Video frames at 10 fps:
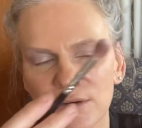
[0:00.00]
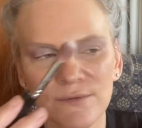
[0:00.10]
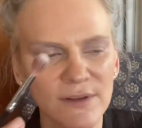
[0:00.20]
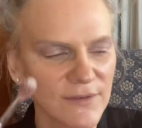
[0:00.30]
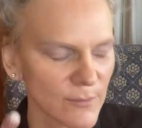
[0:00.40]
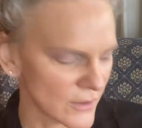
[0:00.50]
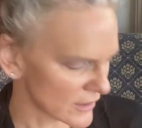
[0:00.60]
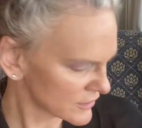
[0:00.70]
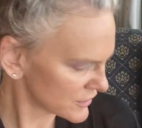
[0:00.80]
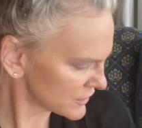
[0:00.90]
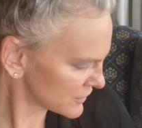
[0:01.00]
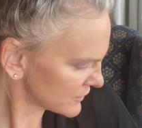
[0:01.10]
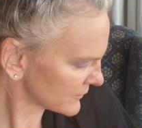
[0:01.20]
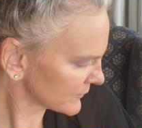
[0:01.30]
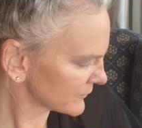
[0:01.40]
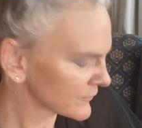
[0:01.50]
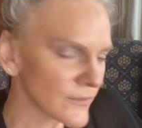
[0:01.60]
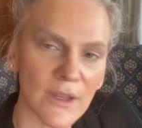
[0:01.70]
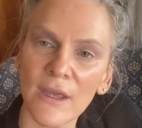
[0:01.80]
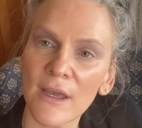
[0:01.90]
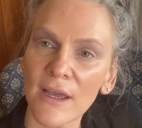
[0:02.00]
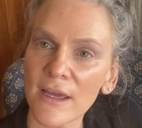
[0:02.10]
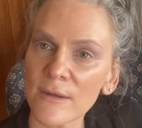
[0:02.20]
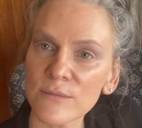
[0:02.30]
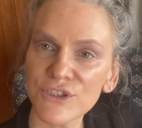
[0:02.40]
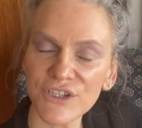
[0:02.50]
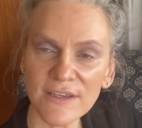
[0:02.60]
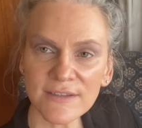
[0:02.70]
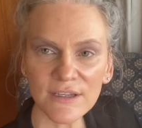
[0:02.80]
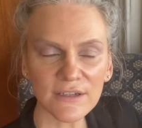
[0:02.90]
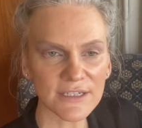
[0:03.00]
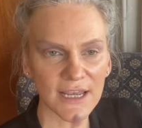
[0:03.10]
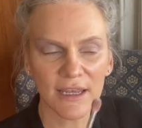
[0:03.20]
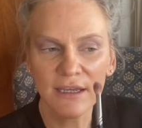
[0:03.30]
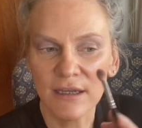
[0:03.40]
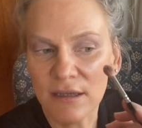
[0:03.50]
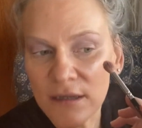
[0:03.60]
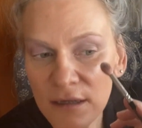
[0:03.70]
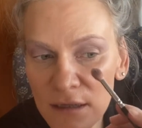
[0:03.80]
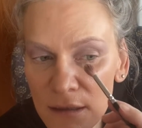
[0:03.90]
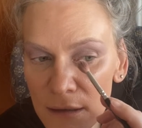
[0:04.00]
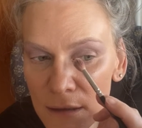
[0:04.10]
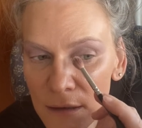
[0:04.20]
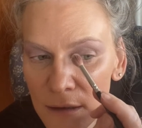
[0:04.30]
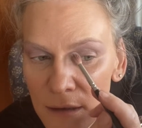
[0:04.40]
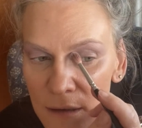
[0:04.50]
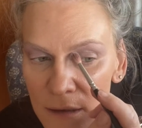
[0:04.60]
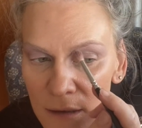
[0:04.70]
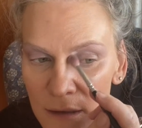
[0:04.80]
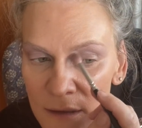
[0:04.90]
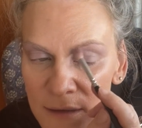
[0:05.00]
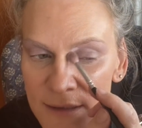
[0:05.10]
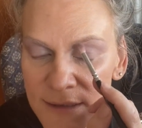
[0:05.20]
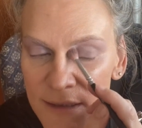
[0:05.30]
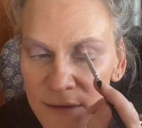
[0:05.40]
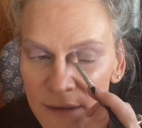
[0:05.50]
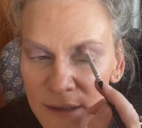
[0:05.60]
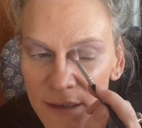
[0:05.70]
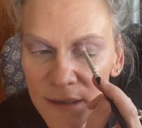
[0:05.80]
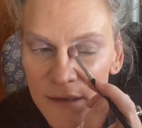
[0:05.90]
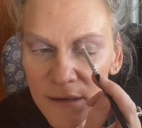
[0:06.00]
fluffy brush, and I'm just going to take it in this area here.